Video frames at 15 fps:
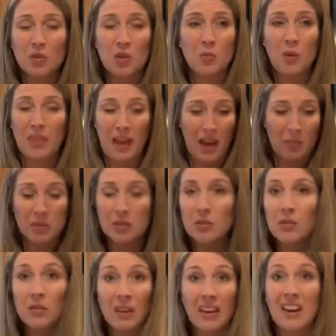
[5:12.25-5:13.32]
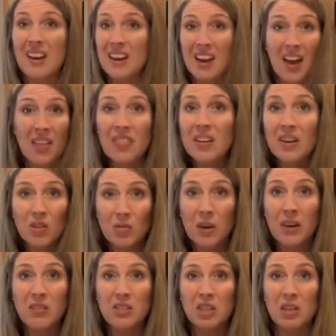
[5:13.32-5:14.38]
room with absolutely nothing
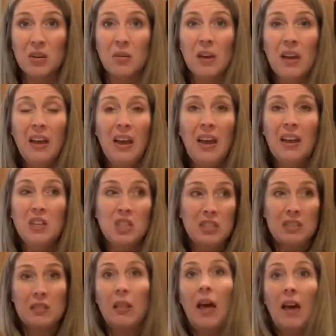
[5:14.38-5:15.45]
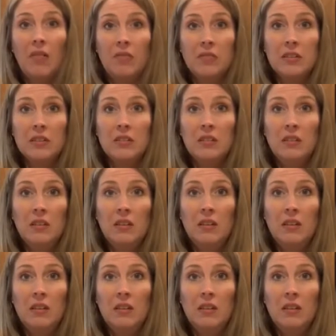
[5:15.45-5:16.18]
around you and just left?